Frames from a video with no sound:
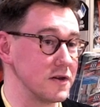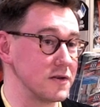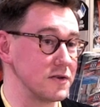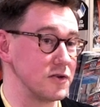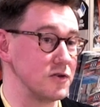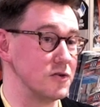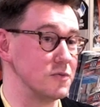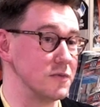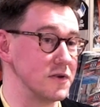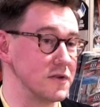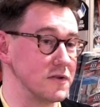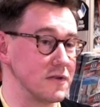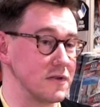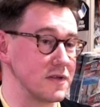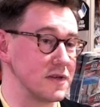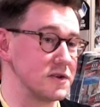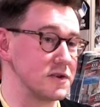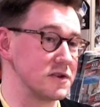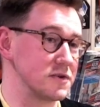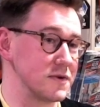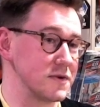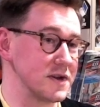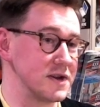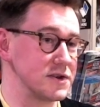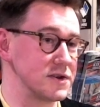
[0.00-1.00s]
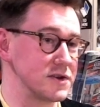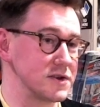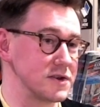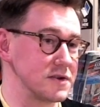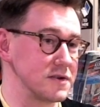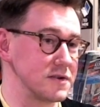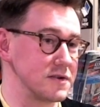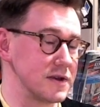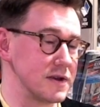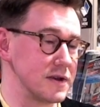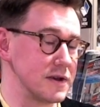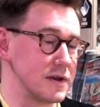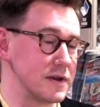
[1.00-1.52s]
human situation.
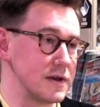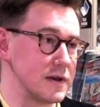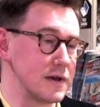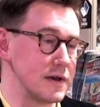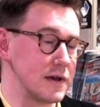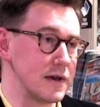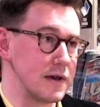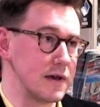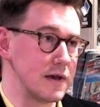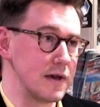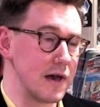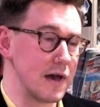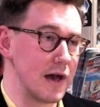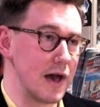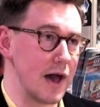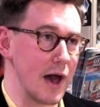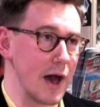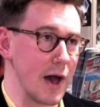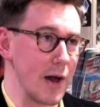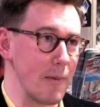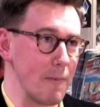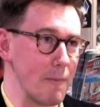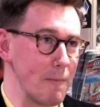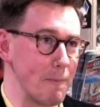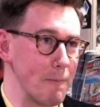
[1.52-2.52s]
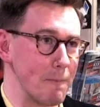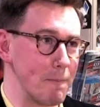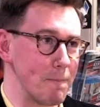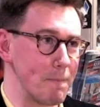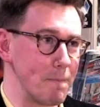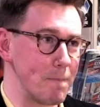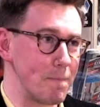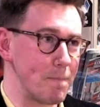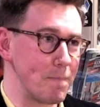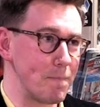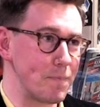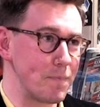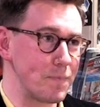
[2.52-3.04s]
So
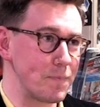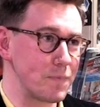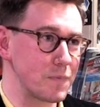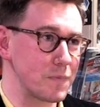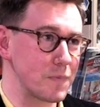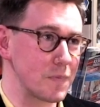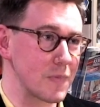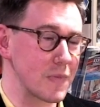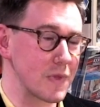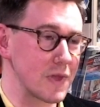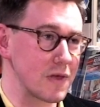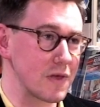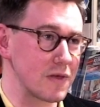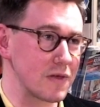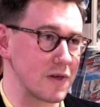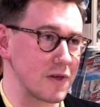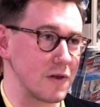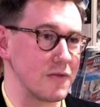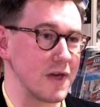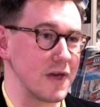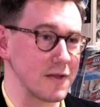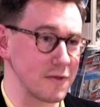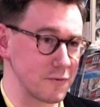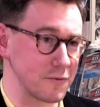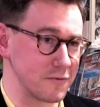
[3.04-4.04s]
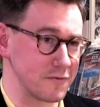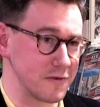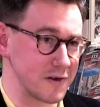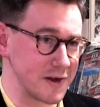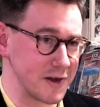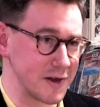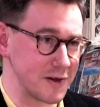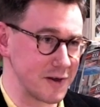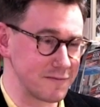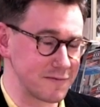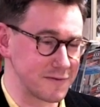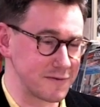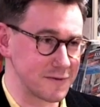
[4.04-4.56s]
that's all very
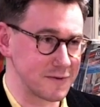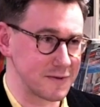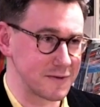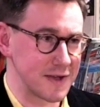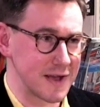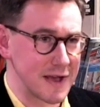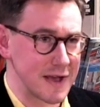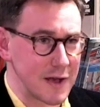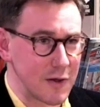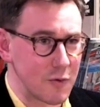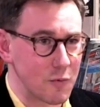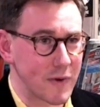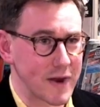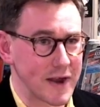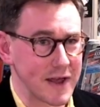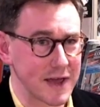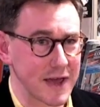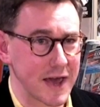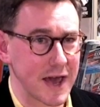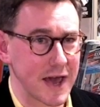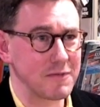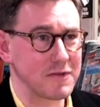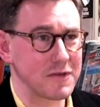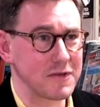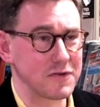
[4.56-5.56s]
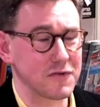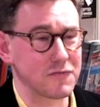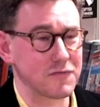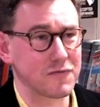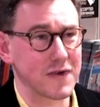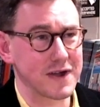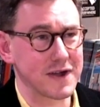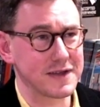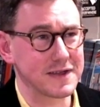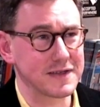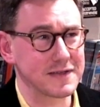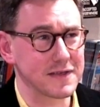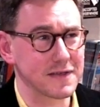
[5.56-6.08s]
helpful. When it came to just
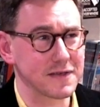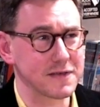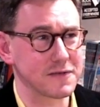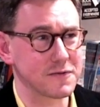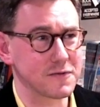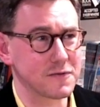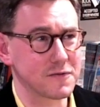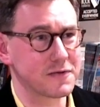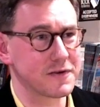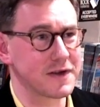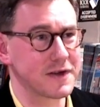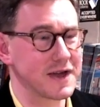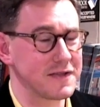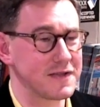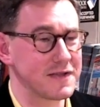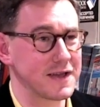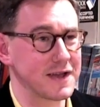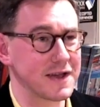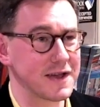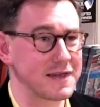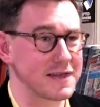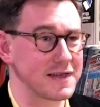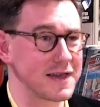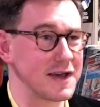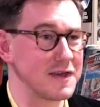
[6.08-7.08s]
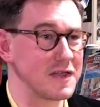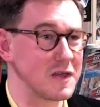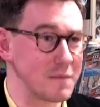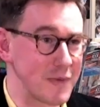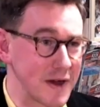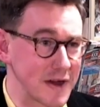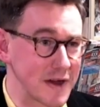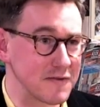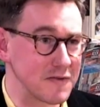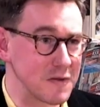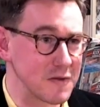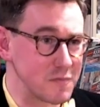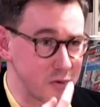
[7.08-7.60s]
writing the story, I think I say at the
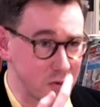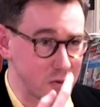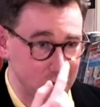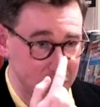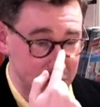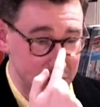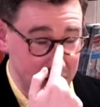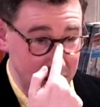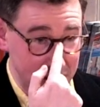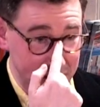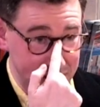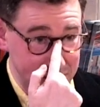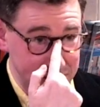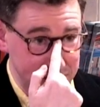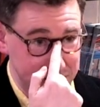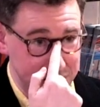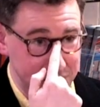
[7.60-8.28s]
back of the book, you know, I